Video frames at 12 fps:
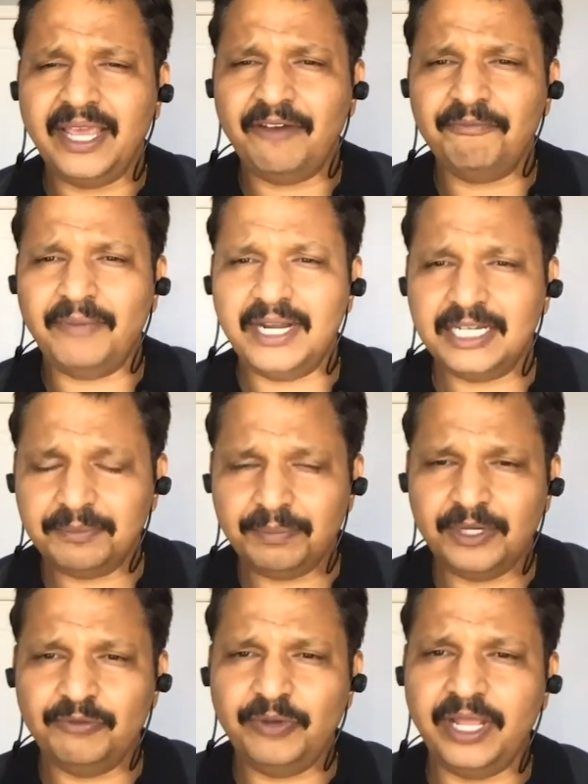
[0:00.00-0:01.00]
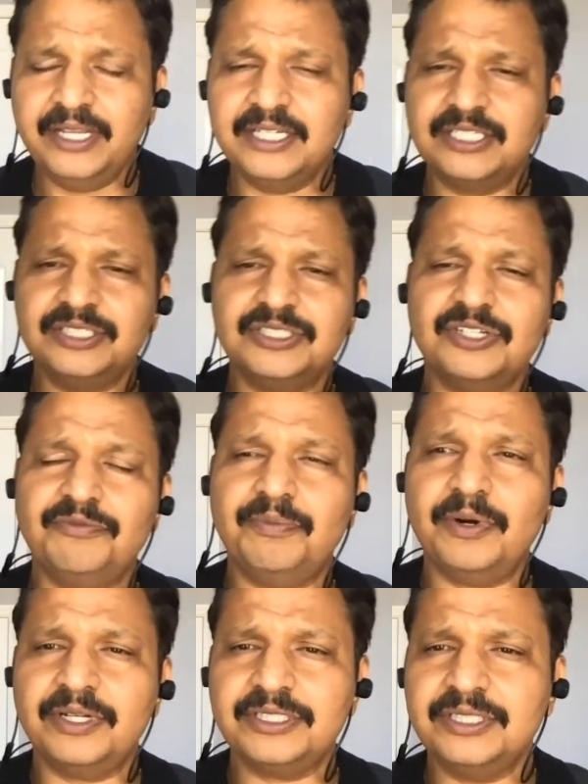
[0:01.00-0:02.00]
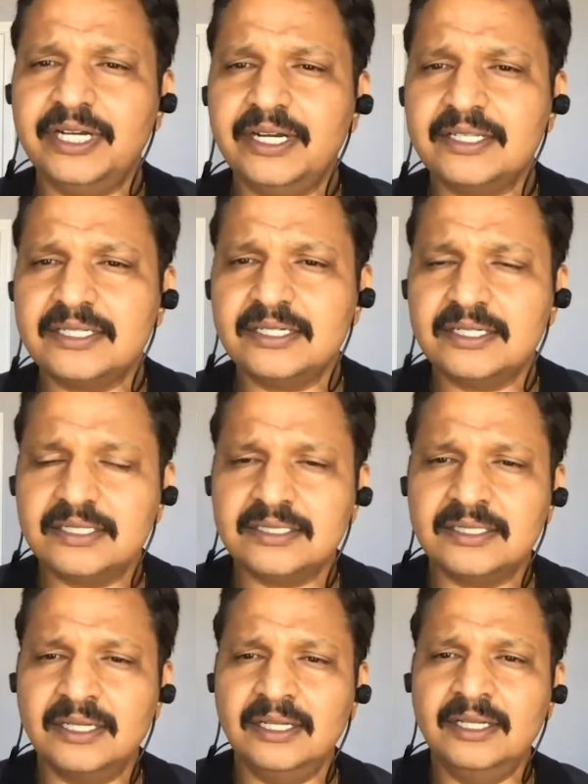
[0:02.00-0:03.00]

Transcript: have multiple variations of production data centers.